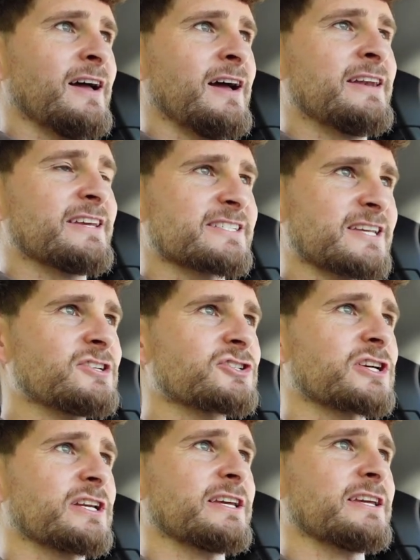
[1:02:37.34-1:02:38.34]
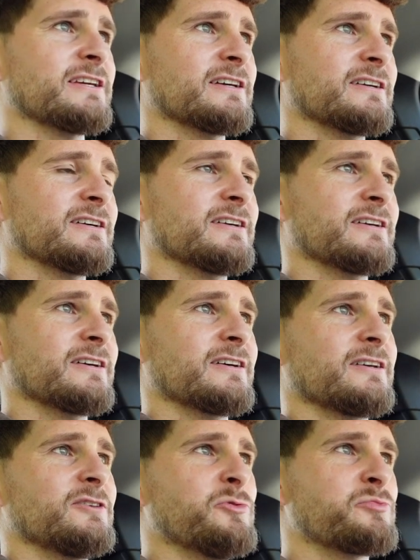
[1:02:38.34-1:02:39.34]
And essentially,
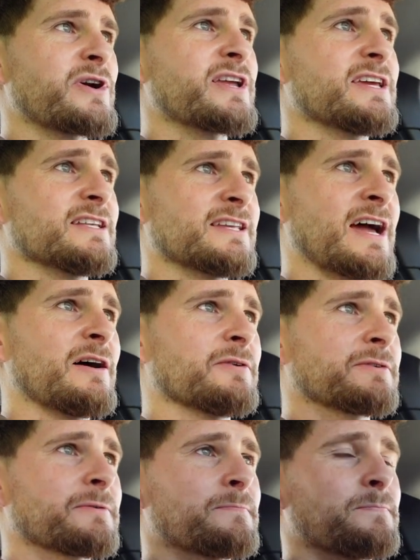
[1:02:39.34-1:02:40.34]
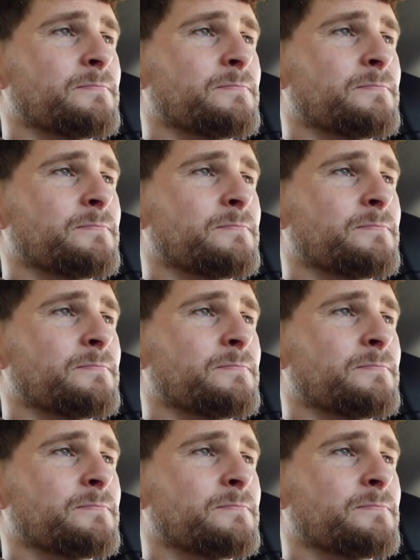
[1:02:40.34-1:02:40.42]
you break it down,